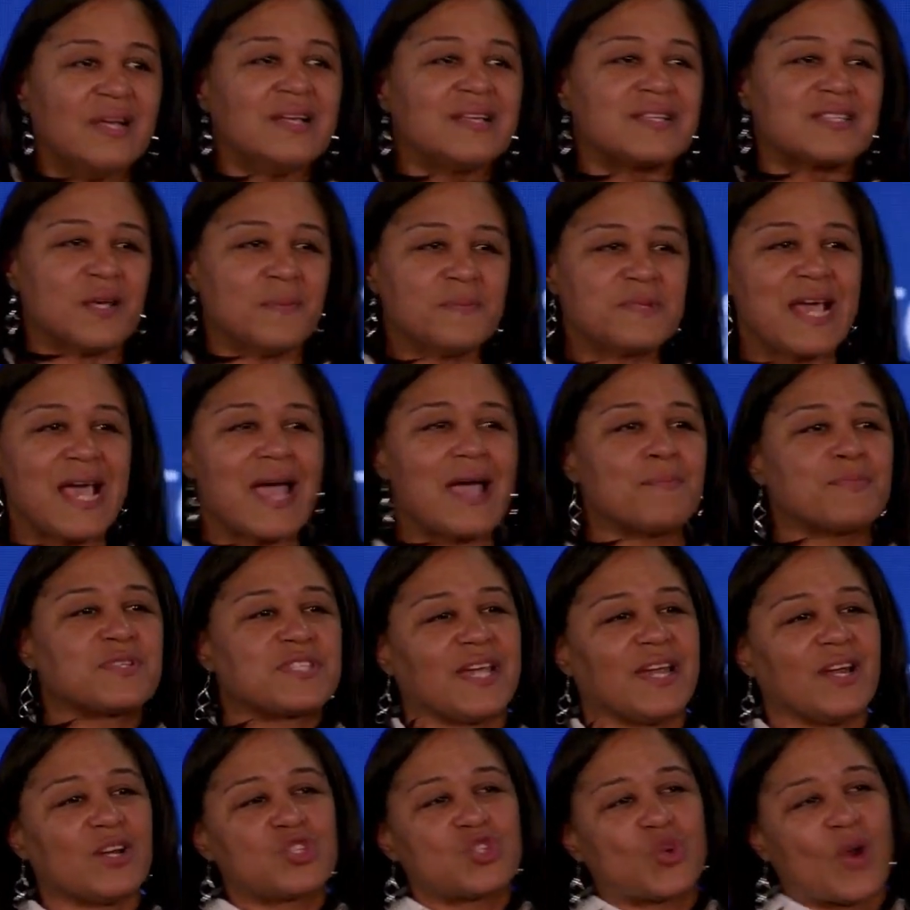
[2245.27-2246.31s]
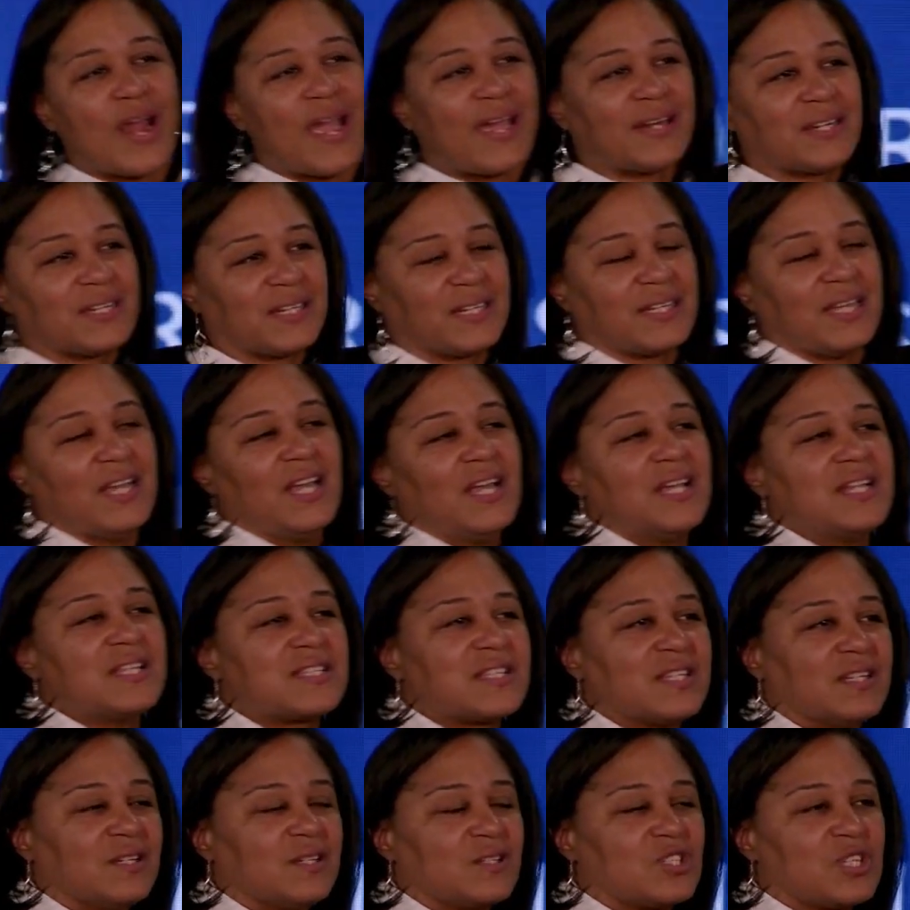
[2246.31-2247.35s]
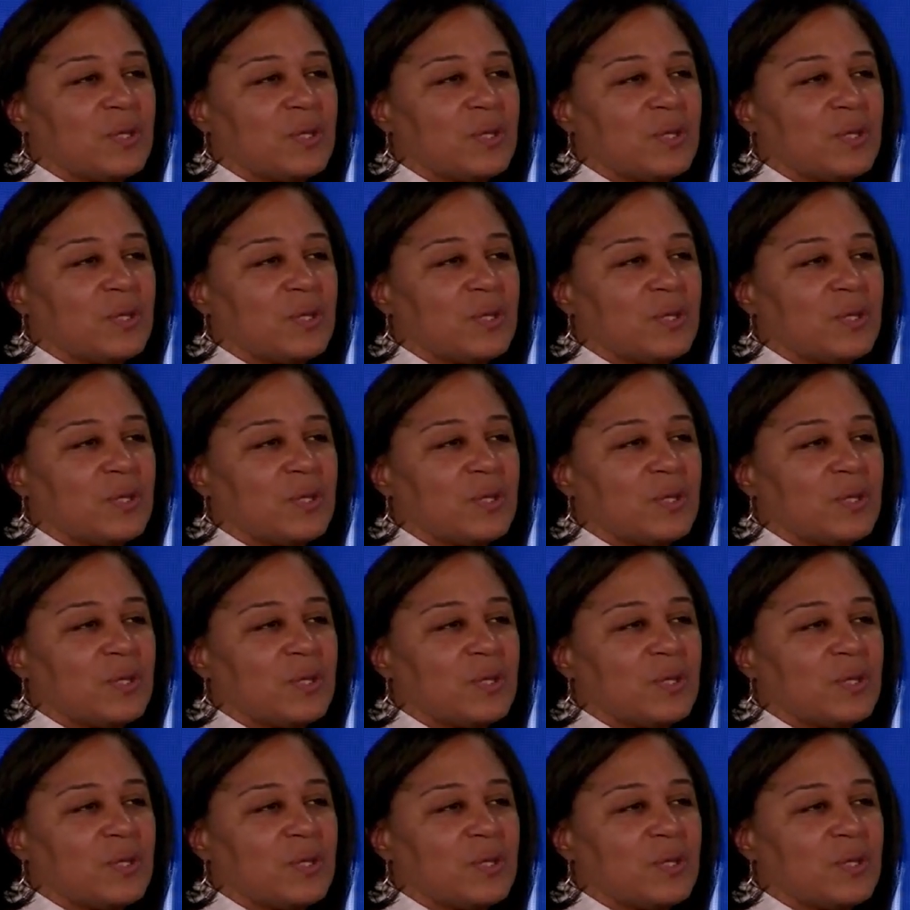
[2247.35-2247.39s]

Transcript: Sometimes they're trying to to,